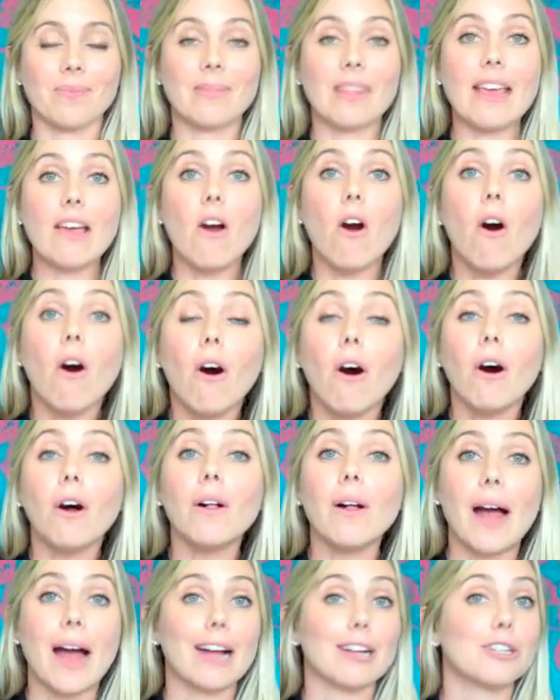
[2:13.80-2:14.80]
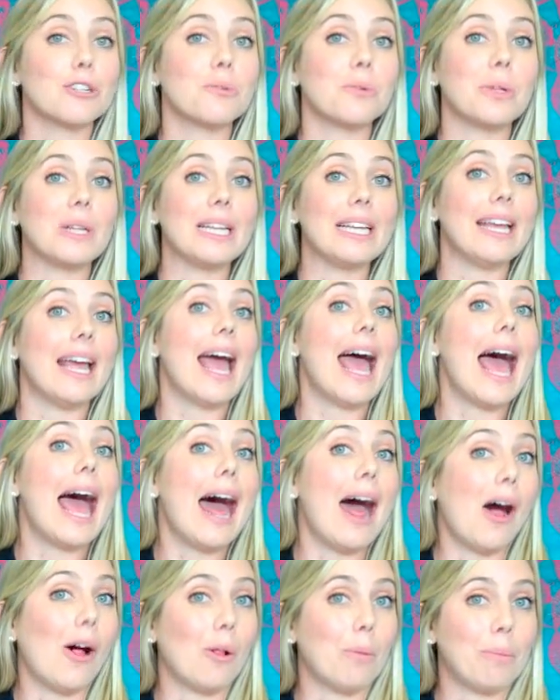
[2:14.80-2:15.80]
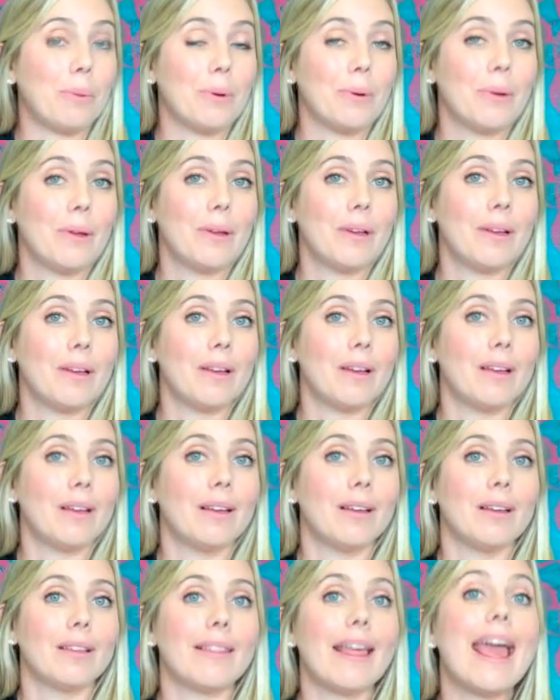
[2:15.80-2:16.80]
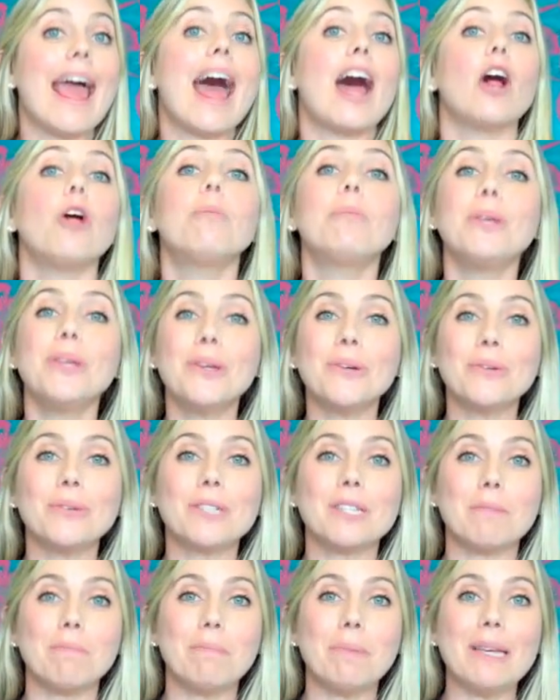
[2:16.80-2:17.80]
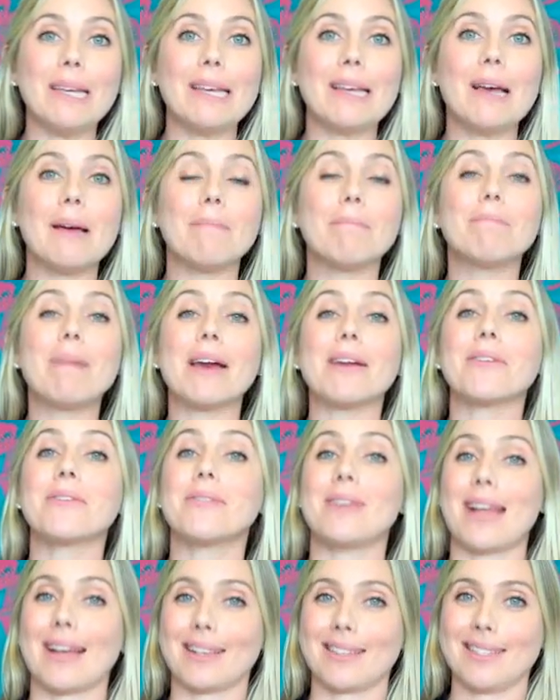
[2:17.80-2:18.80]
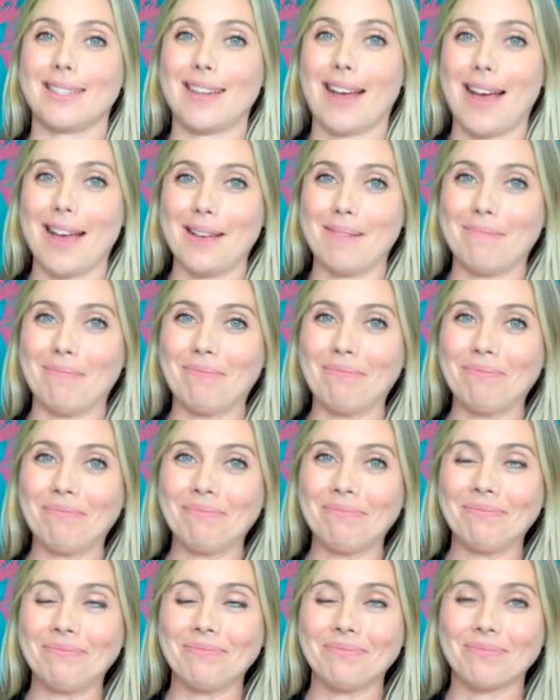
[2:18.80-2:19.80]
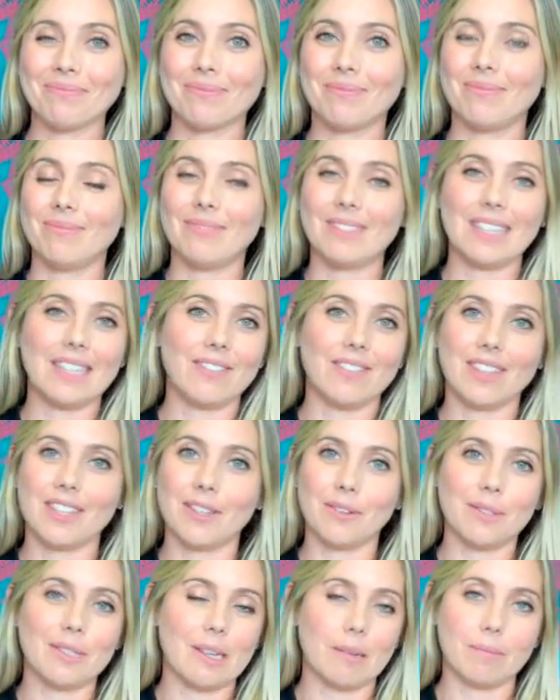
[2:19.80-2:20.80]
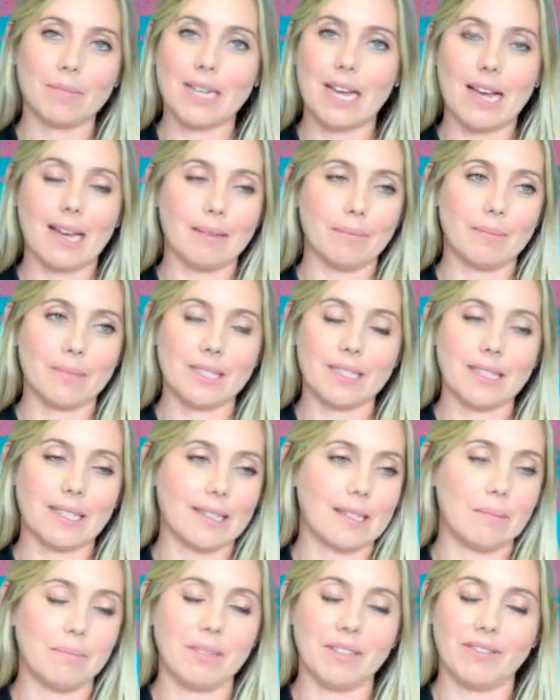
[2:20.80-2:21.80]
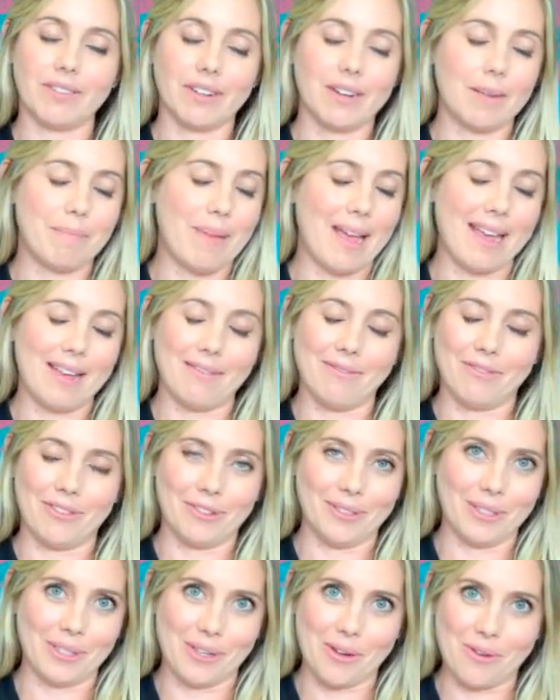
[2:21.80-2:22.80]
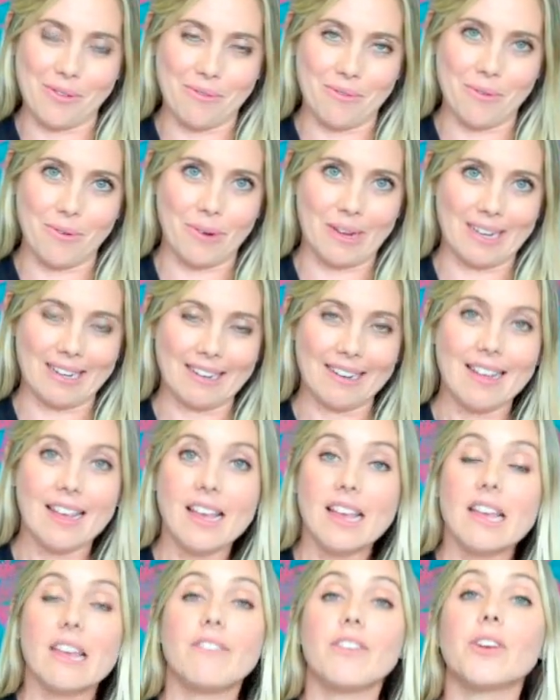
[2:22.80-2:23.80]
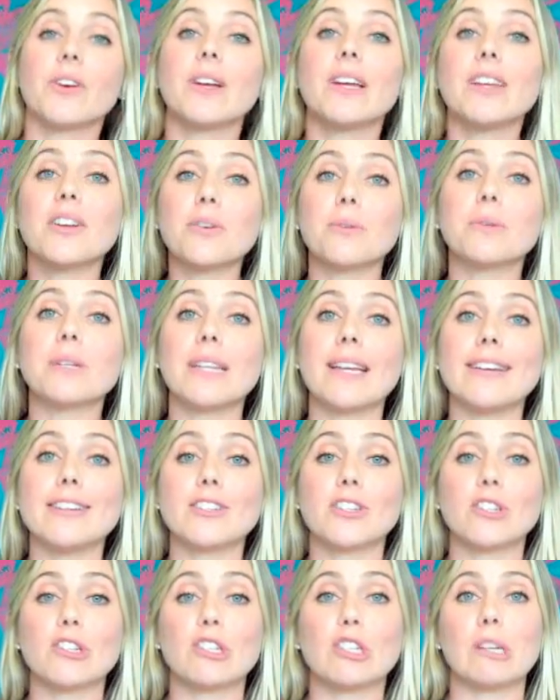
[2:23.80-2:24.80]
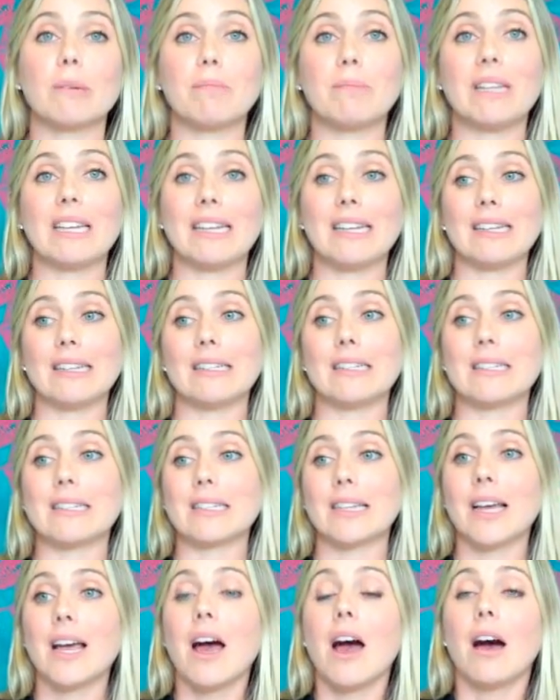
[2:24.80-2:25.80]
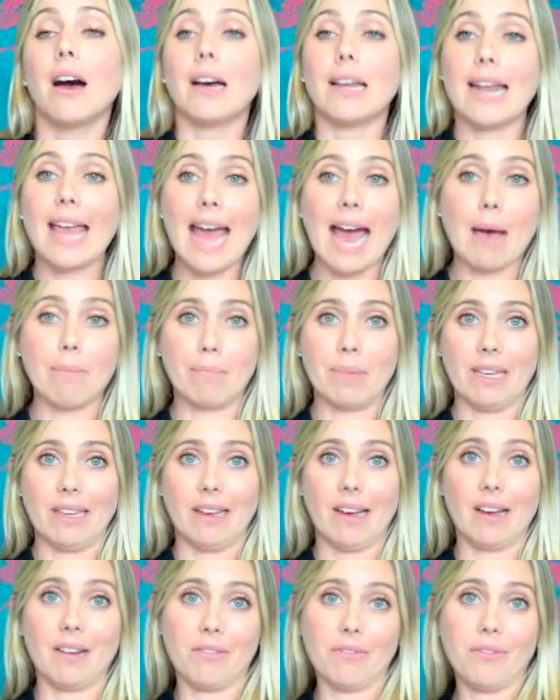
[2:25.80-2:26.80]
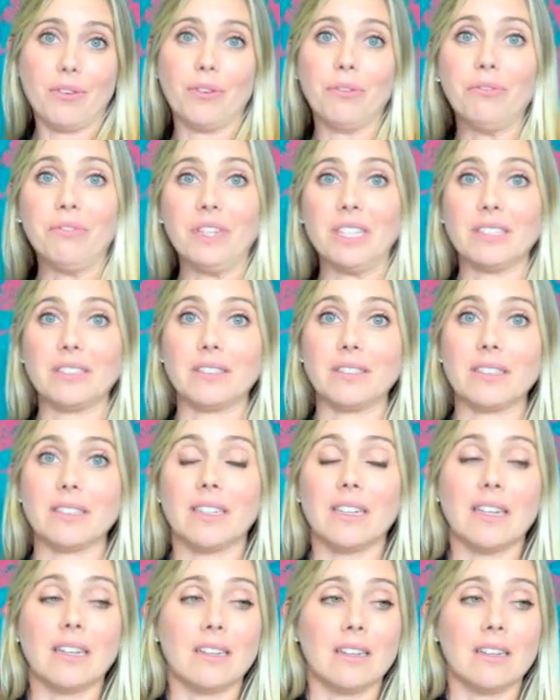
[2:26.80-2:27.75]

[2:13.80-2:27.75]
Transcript: they all actually help. They help you to be better next time even though sometimes it can be very painful to go through it. If you're in a relationship that is unhappy, unfulfilled,